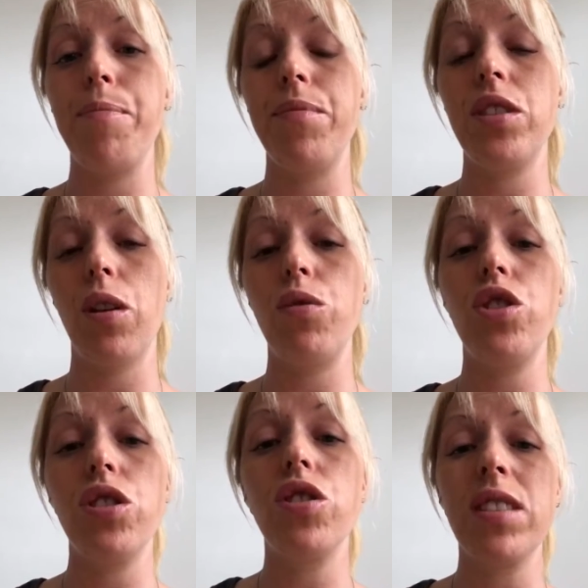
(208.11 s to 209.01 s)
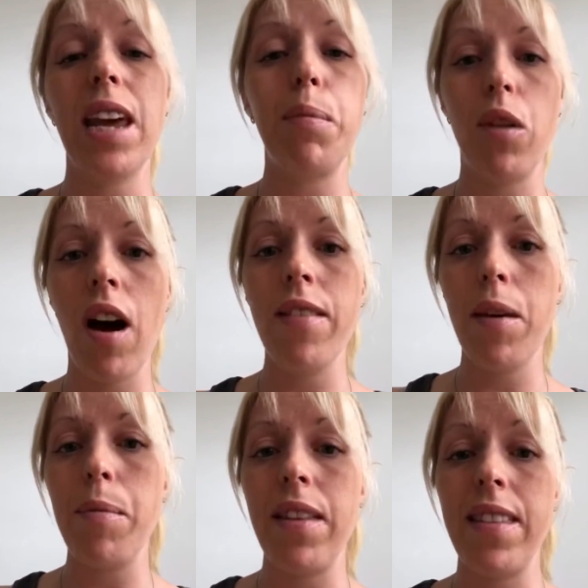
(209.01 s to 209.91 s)
So just keep an eye on
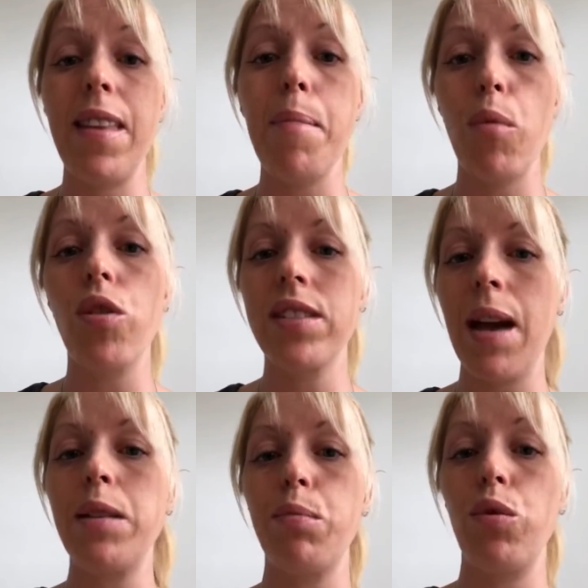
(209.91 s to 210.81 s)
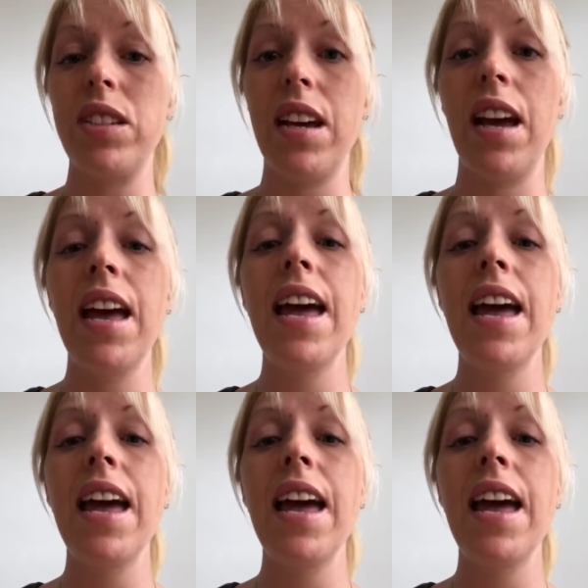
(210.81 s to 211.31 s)
them, and they're more acceptable to